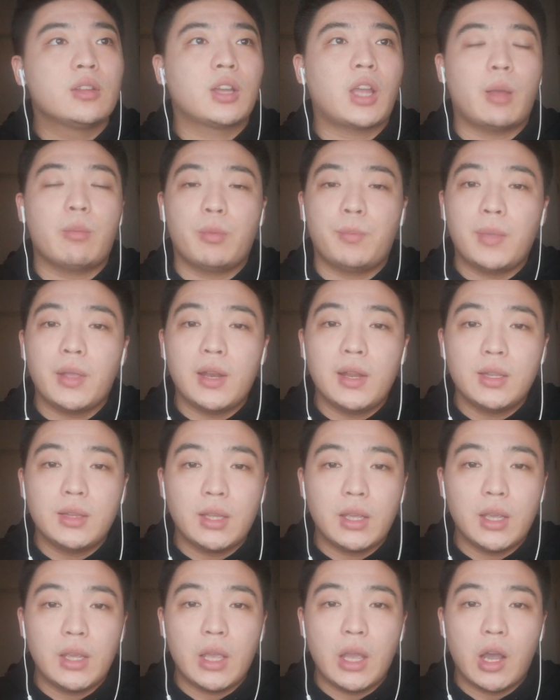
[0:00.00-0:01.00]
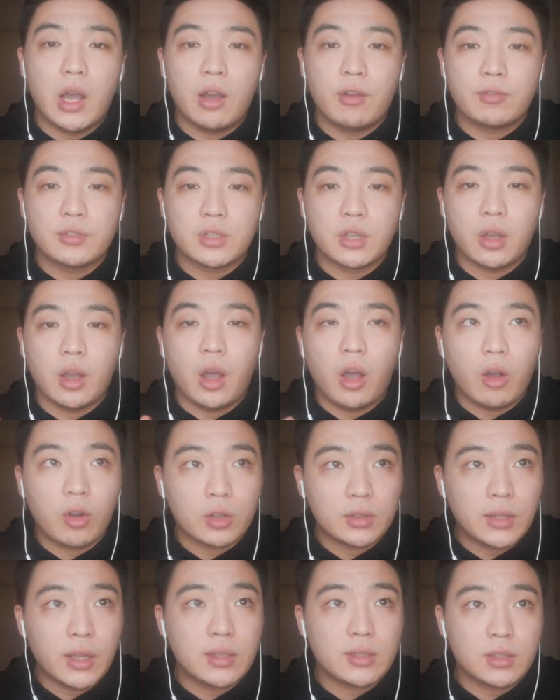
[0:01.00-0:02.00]
capability of the
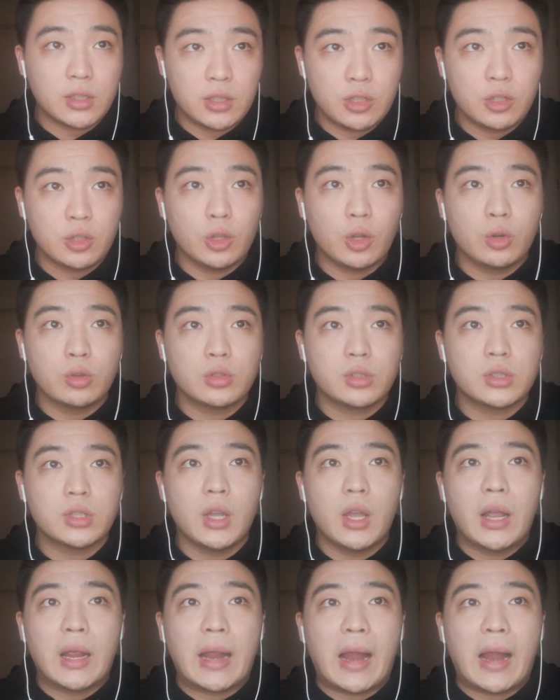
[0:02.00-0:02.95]
organization's